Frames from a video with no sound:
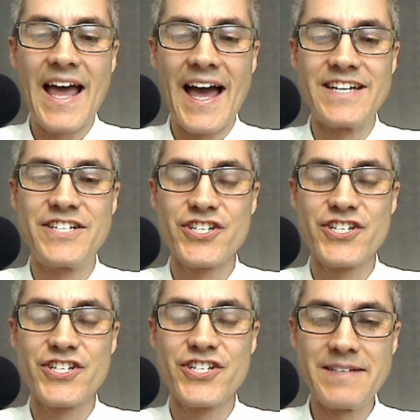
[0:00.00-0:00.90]

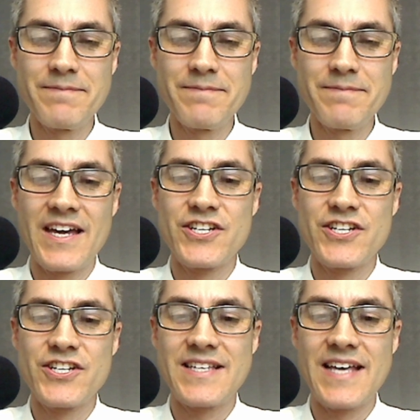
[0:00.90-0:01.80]
Additionally,
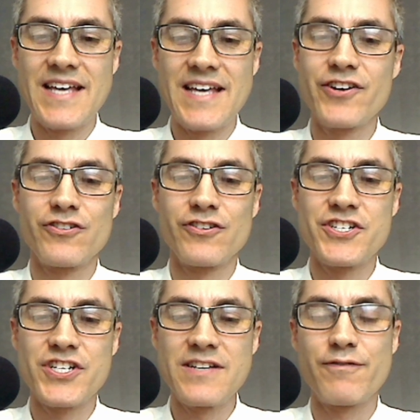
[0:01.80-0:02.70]
she's the editor in
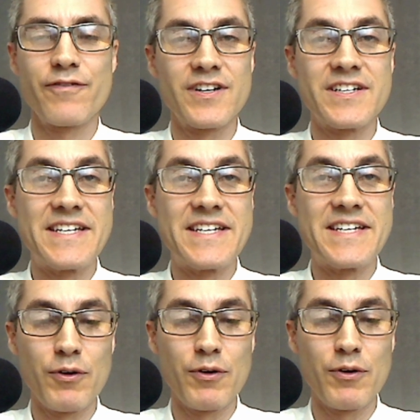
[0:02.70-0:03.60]
chief for
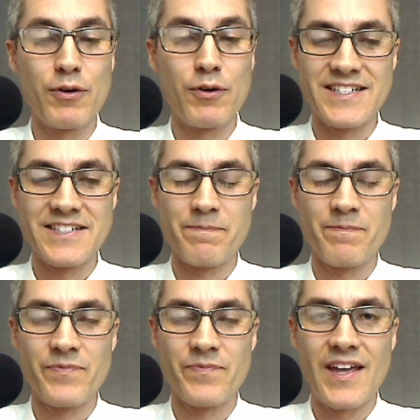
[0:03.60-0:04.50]
Dabble Magazine,
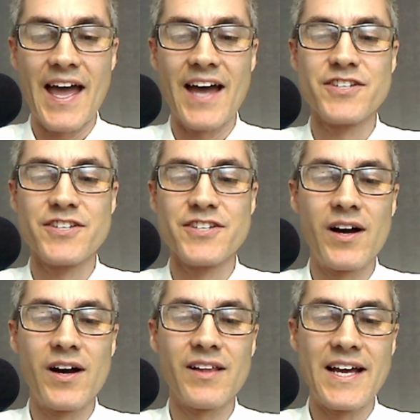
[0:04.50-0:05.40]
as
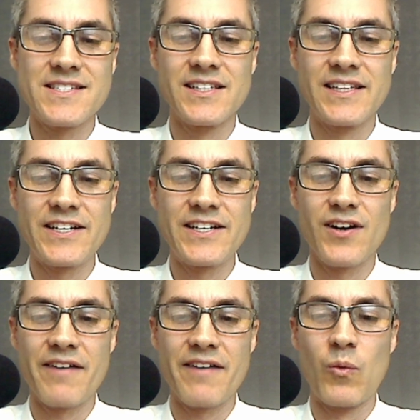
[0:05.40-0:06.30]
well as the leader
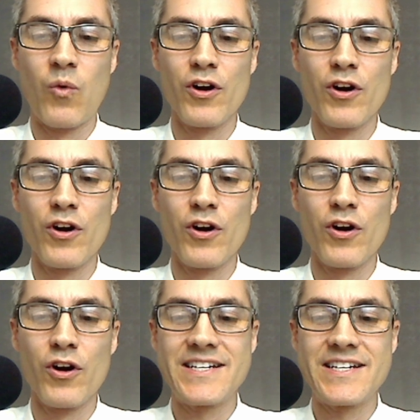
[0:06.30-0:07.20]
of an award winning
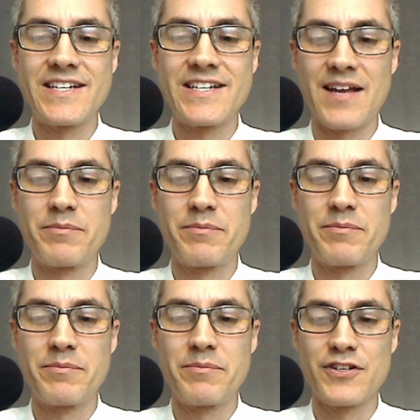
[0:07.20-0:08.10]
interior design
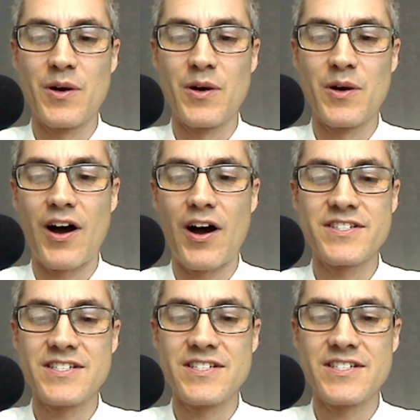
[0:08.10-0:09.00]
build studio with
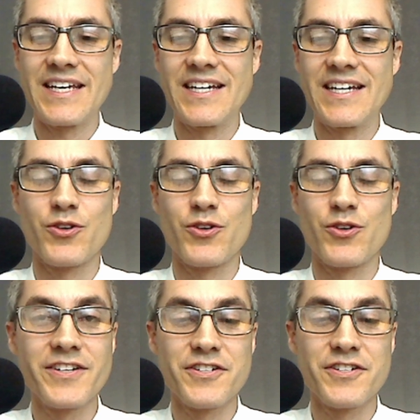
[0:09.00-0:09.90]
offices in
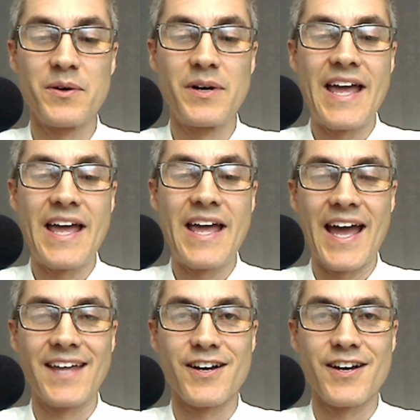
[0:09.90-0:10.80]
Toronto
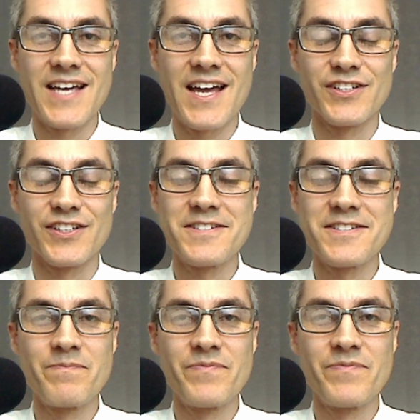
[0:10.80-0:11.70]
and Los
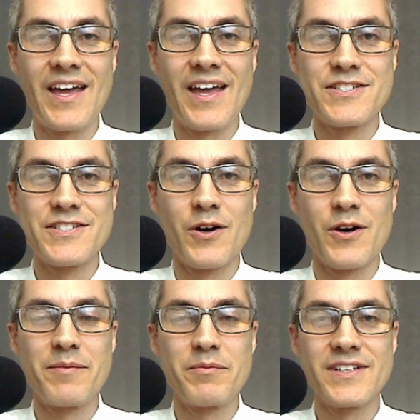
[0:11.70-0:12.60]
Angeles. So,
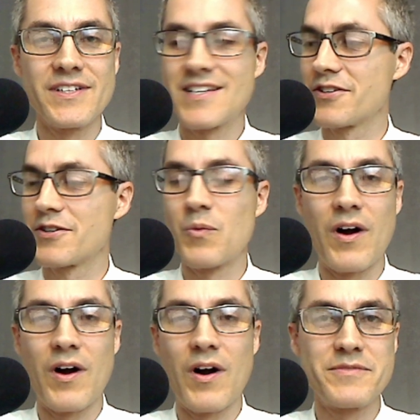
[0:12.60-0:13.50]
Kimberley Seldon,
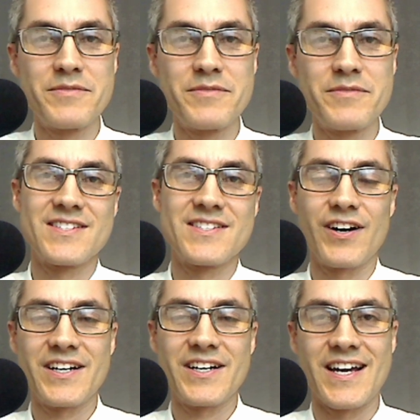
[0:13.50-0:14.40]
welcome to the business of
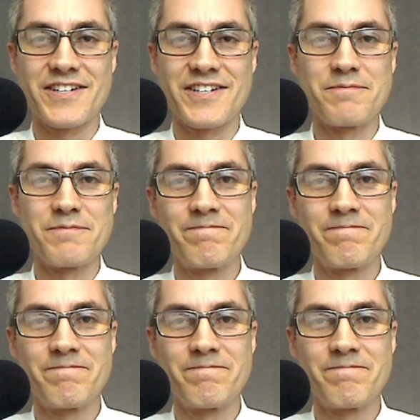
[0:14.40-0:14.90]
architecture.